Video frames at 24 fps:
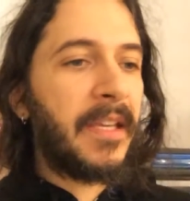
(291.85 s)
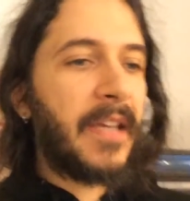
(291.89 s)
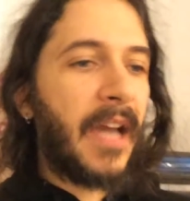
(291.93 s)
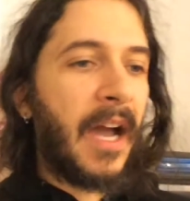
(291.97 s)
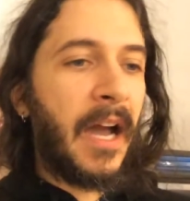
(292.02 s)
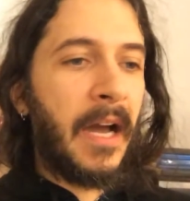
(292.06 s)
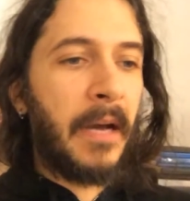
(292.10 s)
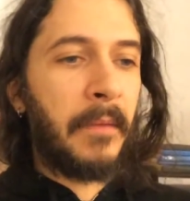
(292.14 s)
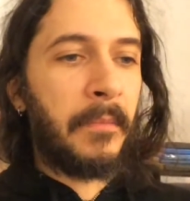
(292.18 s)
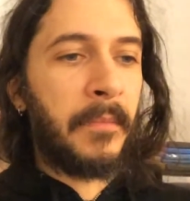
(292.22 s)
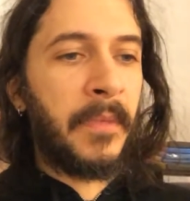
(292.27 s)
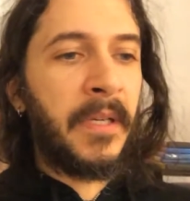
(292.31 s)

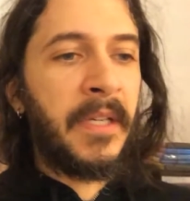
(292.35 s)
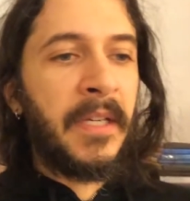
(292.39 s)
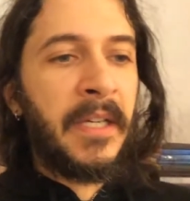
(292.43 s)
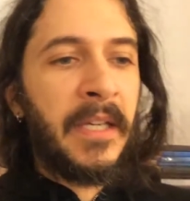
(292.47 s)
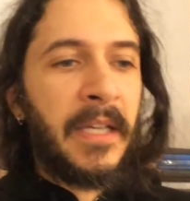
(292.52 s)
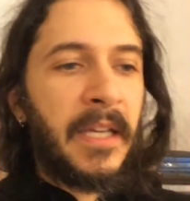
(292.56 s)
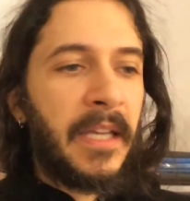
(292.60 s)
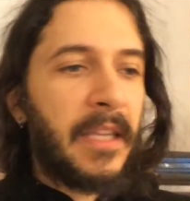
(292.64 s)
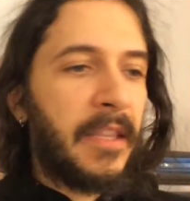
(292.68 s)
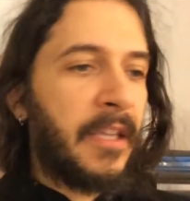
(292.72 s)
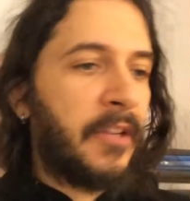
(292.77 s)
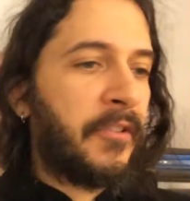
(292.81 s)
Um,
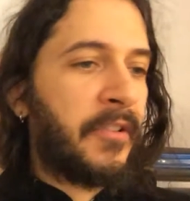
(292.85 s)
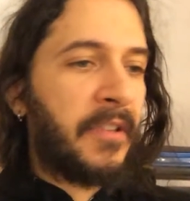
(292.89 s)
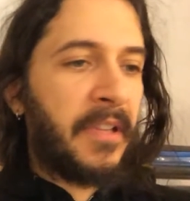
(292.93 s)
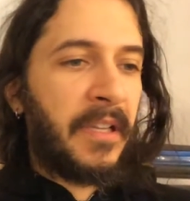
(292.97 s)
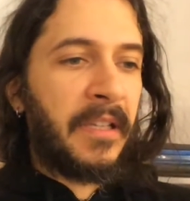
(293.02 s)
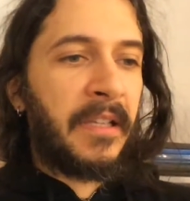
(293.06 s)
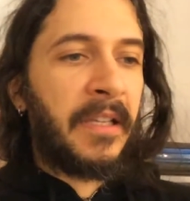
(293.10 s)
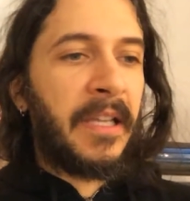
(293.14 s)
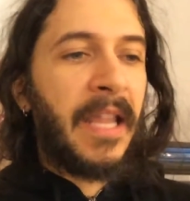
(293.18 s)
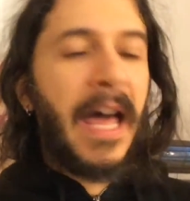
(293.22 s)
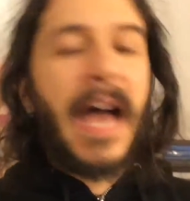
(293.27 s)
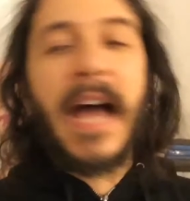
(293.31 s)
there is a
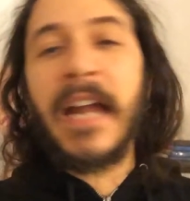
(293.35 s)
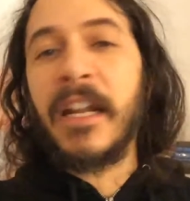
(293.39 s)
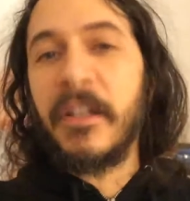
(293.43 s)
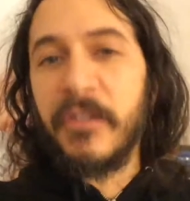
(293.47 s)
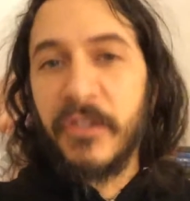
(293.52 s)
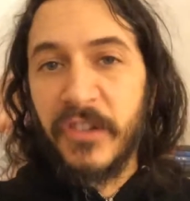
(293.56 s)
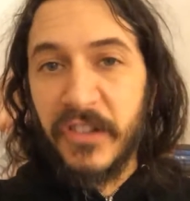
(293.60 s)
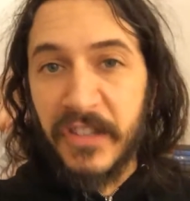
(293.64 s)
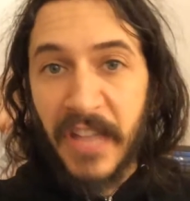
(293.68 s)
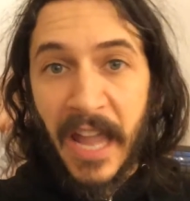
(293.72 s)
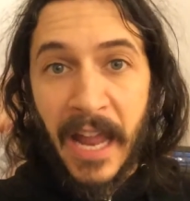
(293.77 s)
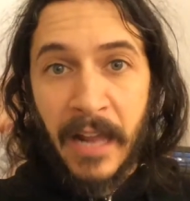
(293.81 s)
lot of
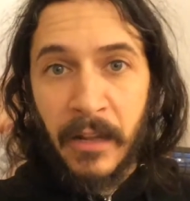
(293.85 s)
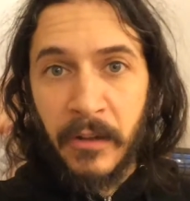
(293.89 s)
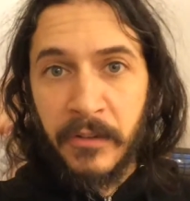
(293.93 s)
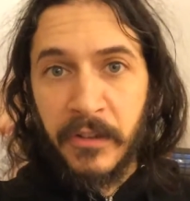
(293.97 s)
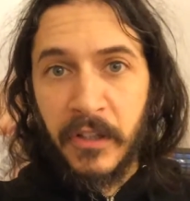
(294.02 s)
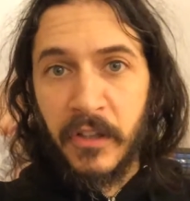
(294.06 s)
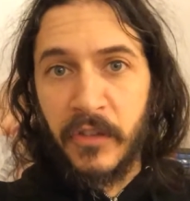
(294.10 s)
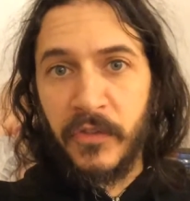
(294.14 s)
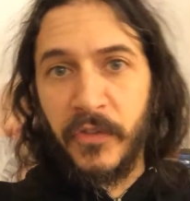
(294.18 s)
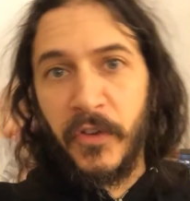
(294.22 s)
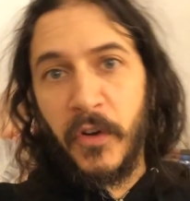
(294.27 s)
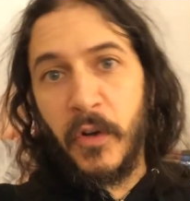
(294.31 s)
style in
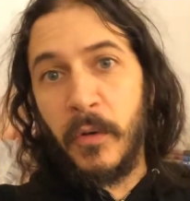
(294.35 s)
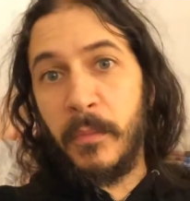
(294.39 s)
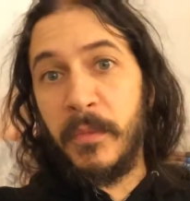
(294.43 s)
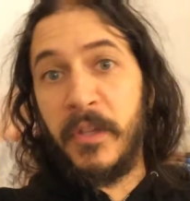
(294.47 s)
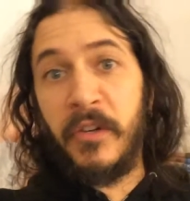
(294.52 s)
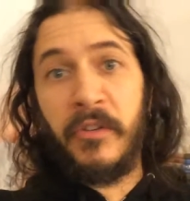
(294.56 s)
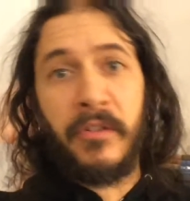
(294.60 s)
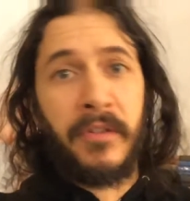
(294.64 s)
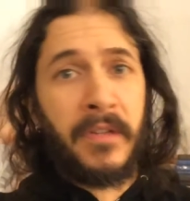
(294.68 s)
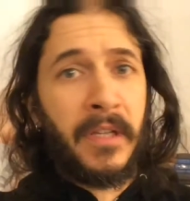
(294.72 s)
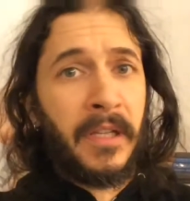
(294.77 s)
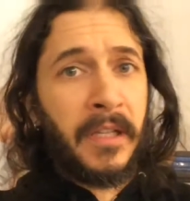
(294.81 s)
this film.
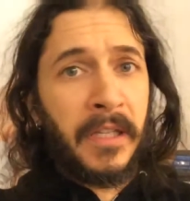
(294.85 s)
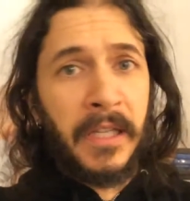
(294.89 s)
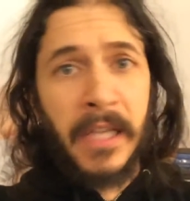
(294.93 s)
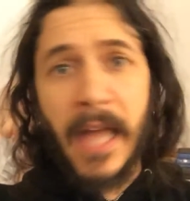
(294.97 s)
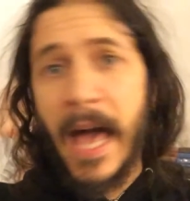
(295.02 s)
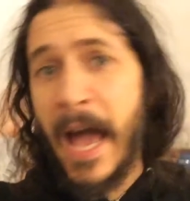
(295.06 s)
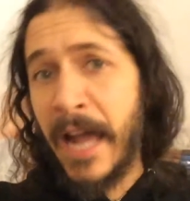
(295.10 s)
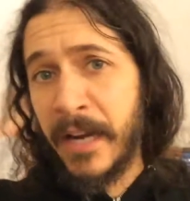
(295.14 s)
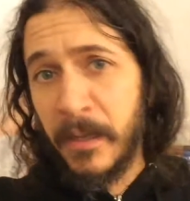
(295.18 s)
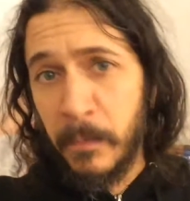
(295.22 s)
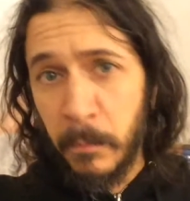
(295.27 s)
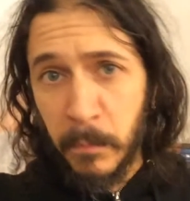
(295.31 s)
There is a
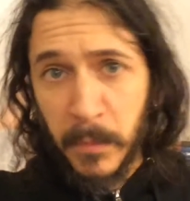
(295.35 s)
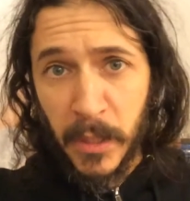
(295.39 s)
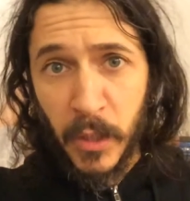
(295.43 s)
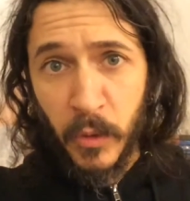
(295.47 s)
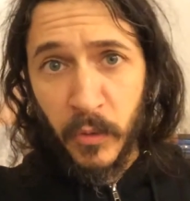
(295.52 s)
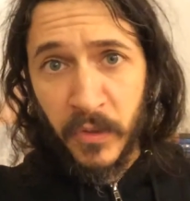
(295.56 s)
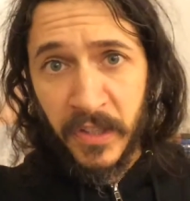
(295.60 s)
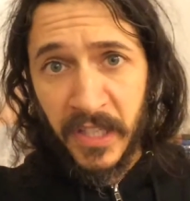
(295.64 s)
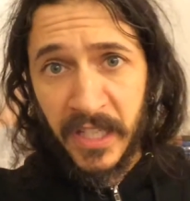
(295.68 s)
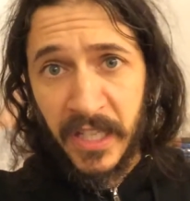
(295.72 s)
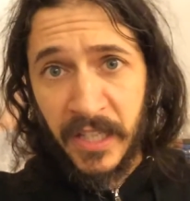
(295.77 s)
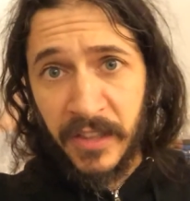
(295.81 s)
lot of
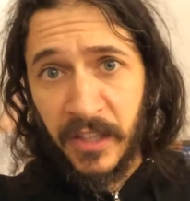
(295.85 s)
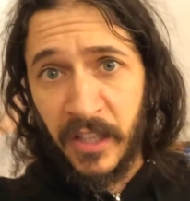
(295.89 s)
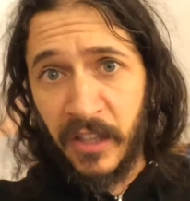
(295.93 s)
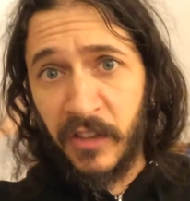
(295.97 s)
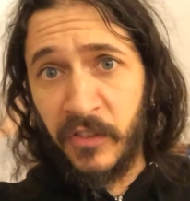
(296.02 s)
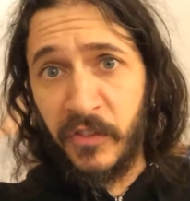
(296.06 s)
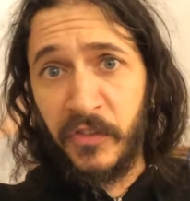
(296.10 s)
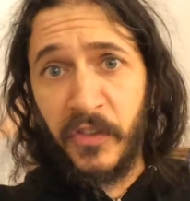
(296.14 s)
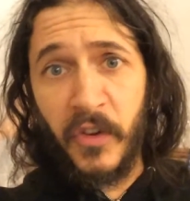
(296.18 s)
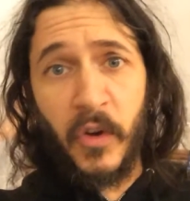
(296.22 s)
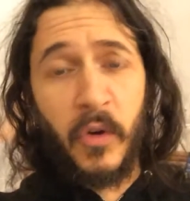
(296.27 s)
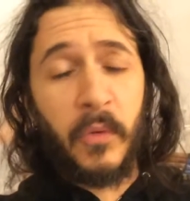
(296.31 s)
music in
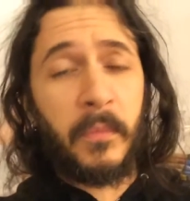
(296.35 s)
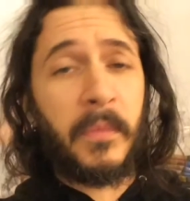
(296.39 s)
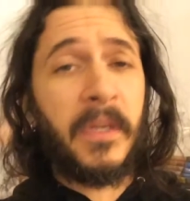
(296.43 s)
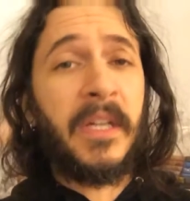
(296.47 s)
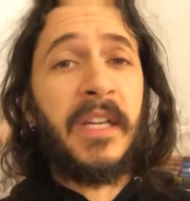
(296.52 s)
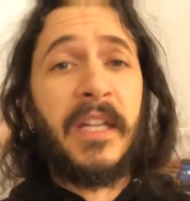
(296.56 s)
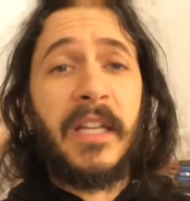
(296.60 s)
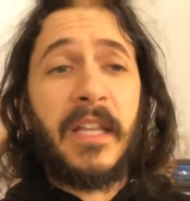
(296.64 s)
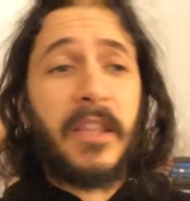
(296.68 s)
this film.